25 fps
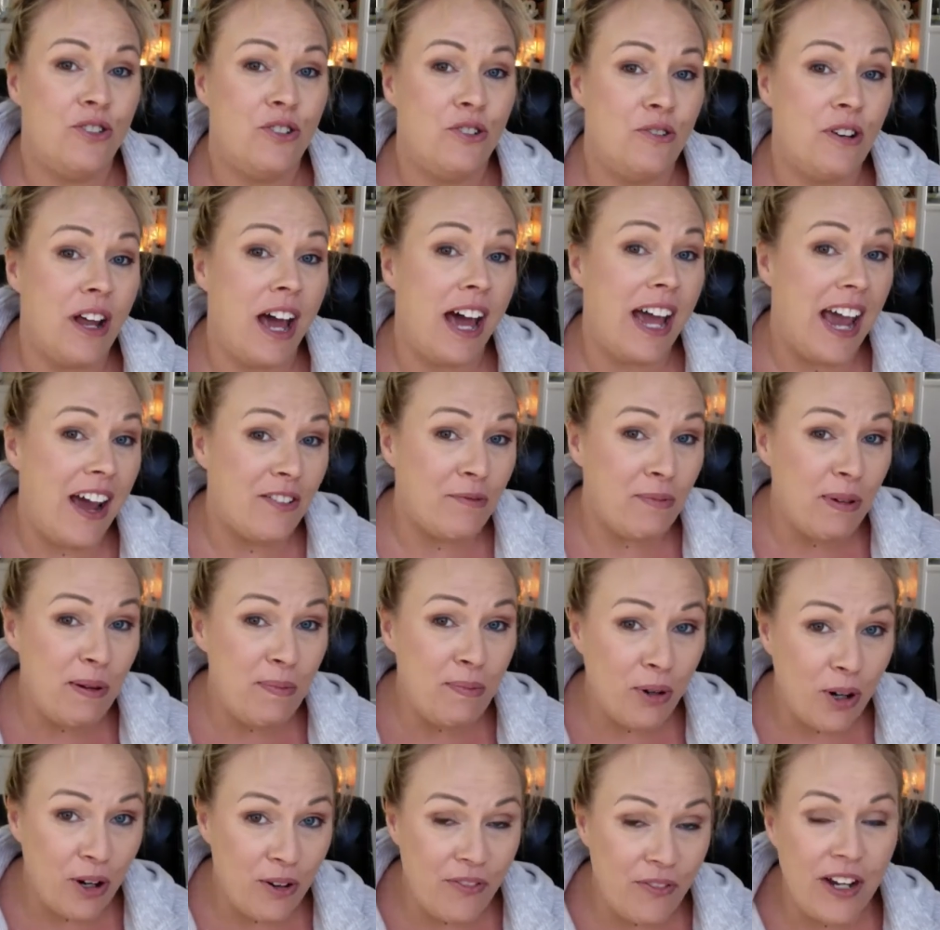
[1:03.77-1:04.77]
do not have to be
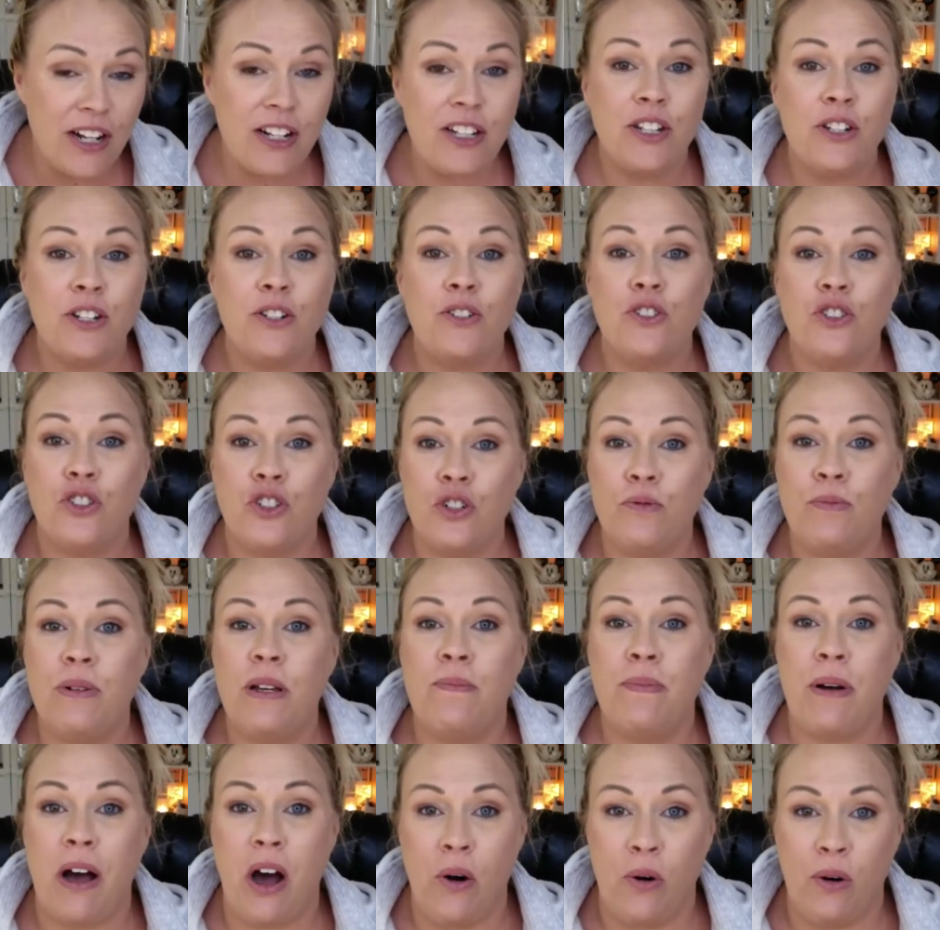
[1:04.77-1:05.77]
perfect to be
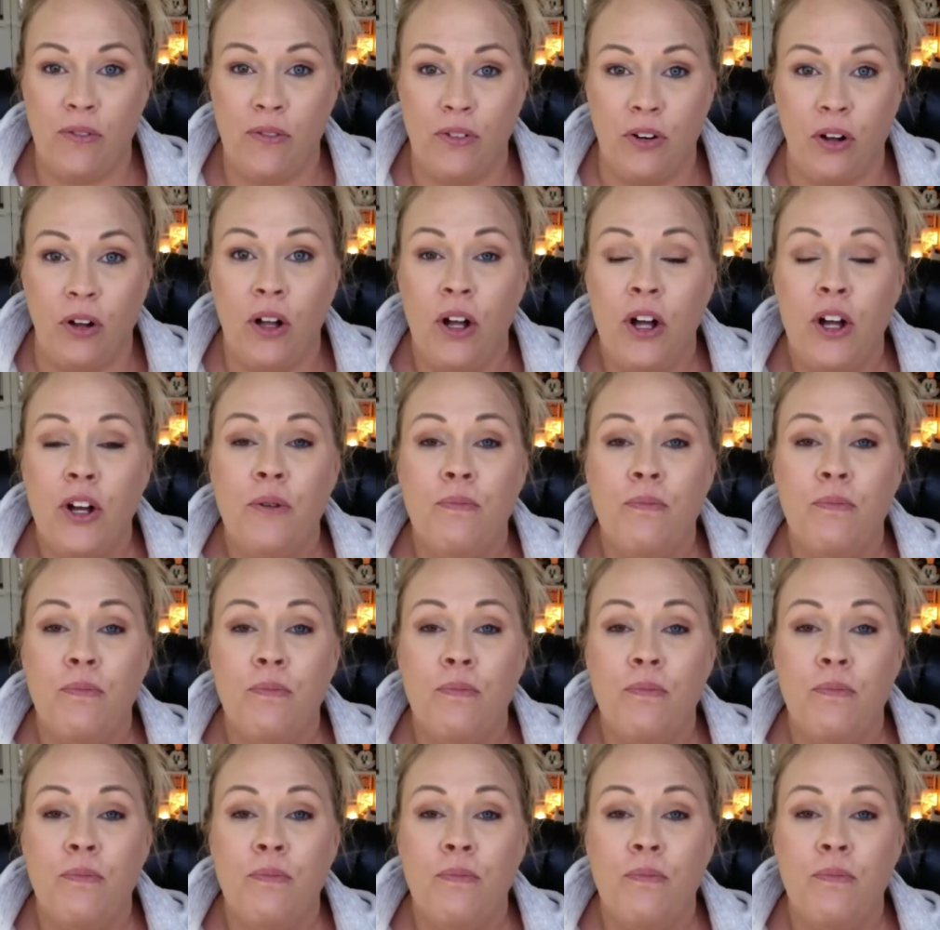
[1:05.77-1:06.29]
powerful,